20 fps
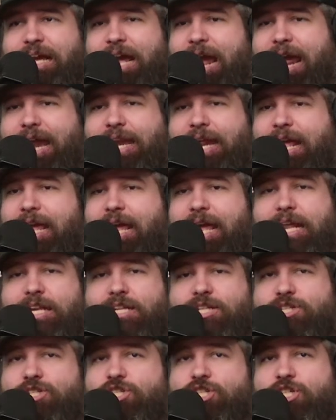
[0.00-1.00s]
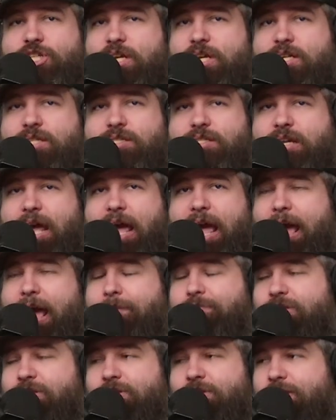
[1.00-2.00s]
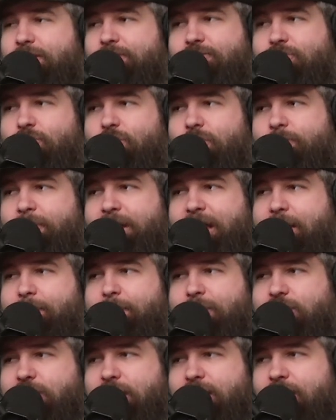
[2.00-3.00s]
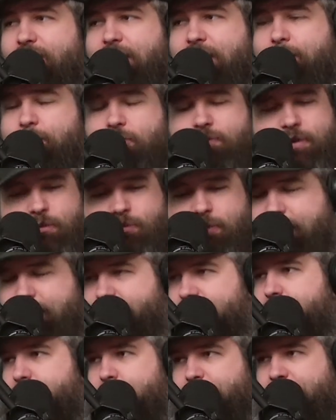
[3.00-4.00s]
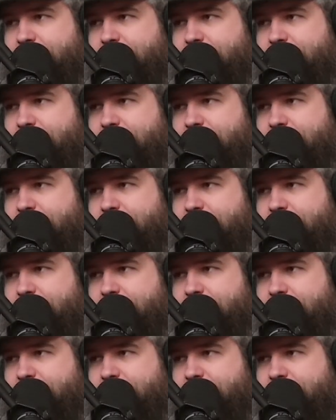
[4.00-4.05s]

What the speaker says: and it just absolutely floored me how much I love that movie right from the